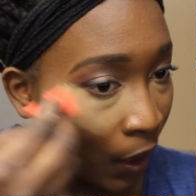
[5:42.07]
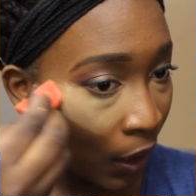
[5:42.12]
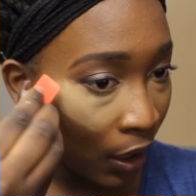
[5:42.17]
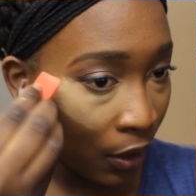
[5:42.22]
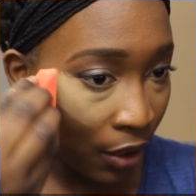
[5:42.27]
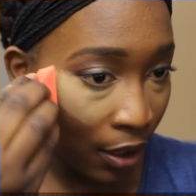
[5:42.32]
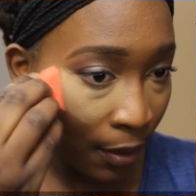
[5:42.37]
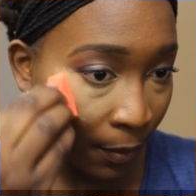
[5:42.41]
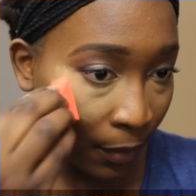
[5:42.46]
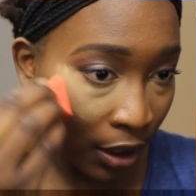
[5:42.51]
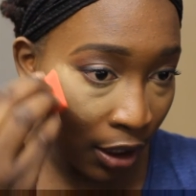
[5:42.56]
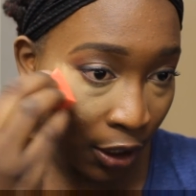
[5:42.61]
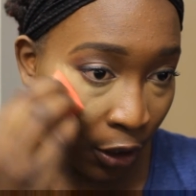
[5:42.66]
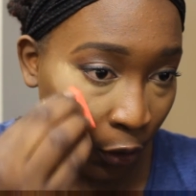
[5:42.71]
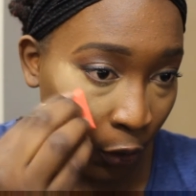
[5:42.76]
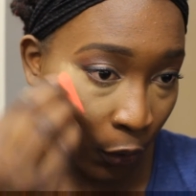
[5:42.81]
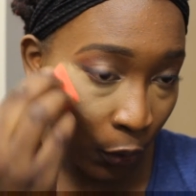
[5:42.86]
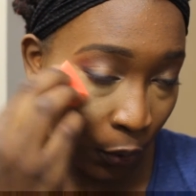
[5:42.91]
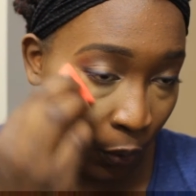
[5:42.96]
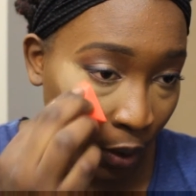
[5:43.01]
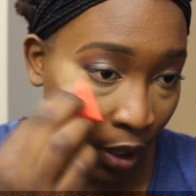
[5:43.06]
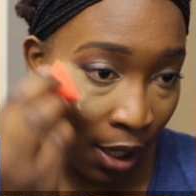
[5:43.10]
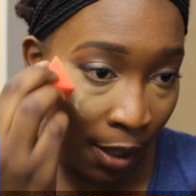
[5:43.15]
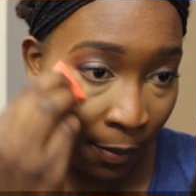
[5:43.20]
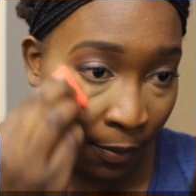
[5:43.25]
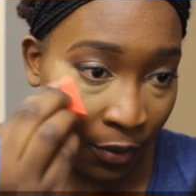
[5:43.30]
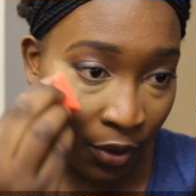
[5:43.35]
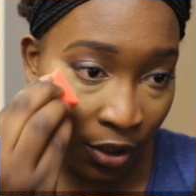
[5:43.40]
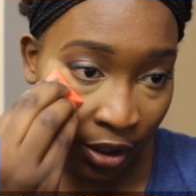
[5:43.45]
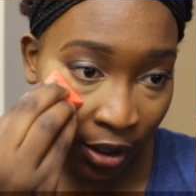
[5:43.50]
So I'm gonna do,
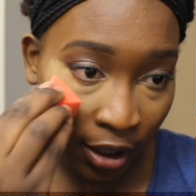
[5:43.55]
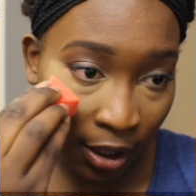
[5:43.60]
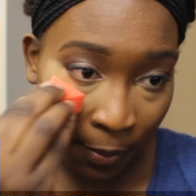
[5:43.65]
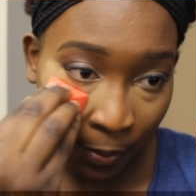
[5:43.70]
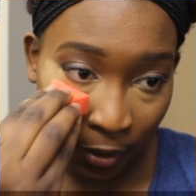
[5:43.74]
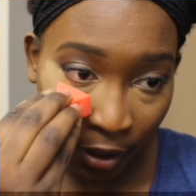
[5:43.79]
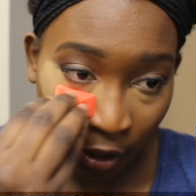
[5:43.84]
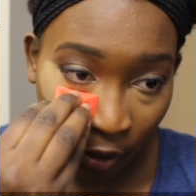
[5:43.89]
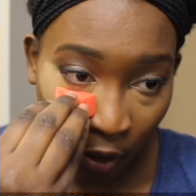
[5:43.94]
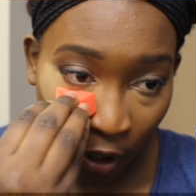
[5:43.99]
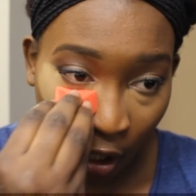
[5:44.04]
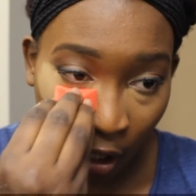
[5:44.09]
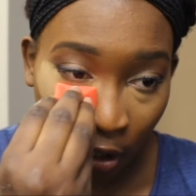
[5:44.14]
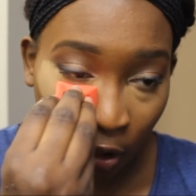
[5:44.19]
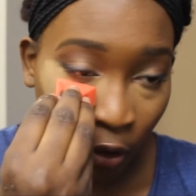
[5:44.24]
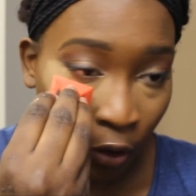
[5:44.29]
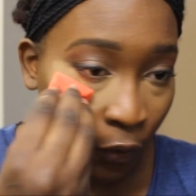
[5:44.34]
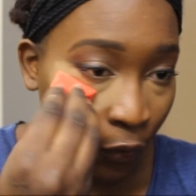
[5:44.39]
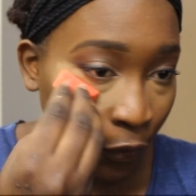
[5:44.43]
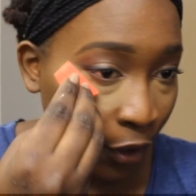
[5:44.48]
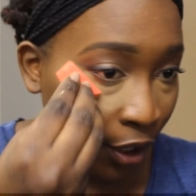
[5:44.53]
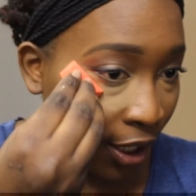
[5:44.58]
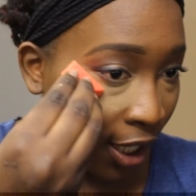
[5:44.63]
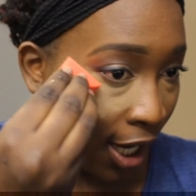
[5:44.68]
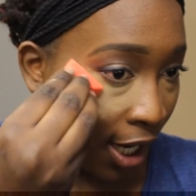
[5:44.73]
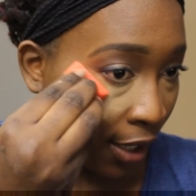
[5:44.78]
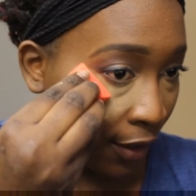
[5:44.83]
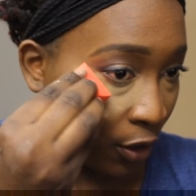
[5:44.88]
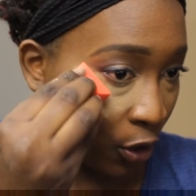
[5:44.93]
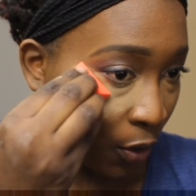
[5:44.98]
I'm just gonna put it all over and
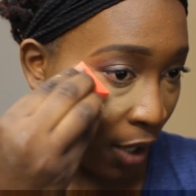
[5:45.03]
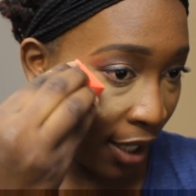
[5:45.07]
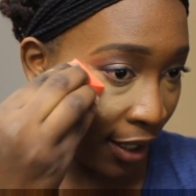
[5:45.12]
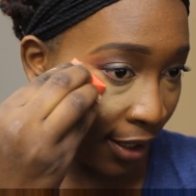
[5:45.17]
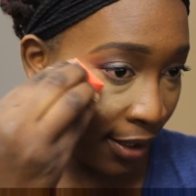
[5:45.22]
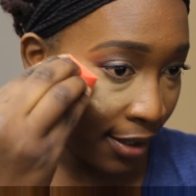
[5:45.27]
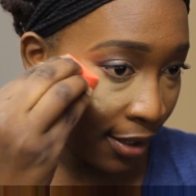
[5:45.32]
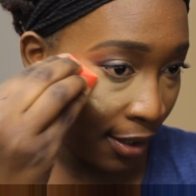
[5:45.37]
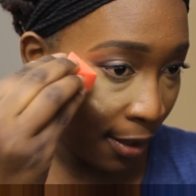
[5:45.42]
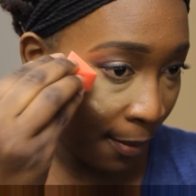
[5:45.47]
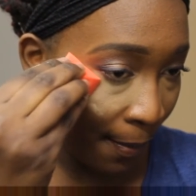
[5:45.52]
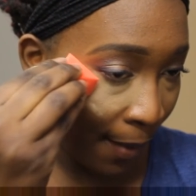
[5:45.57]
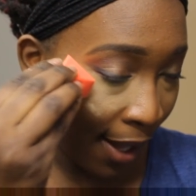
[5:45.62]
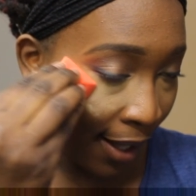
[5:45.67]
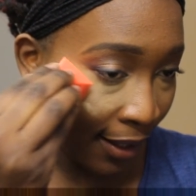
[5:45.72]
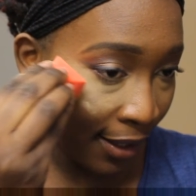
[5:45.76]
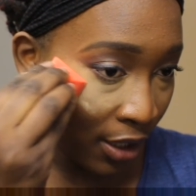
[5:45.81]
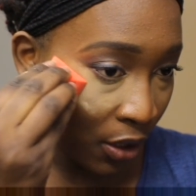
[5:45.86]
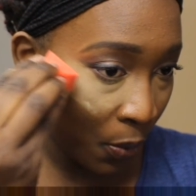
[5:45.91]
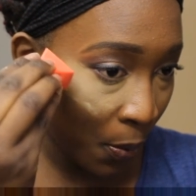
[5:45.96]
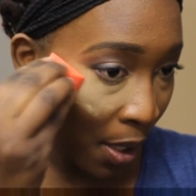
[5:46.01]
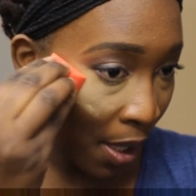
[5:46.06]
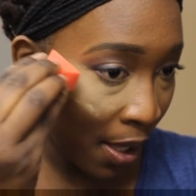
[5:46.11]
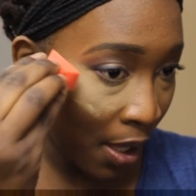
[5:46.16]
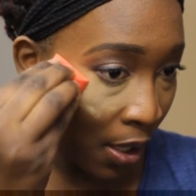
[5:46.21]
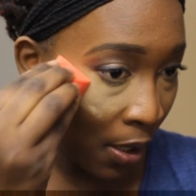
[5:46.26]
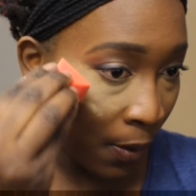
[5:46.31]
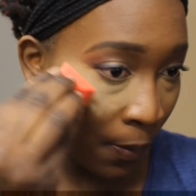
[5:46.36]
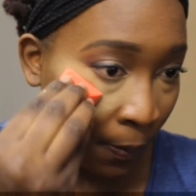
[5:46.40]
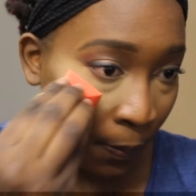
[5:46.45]
kind of drag it to the back as
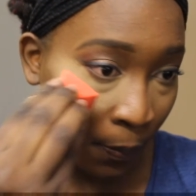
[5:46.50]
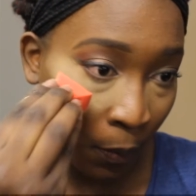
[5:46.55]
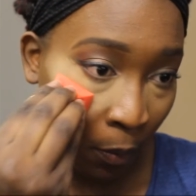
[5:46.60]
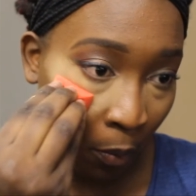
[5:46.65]
well.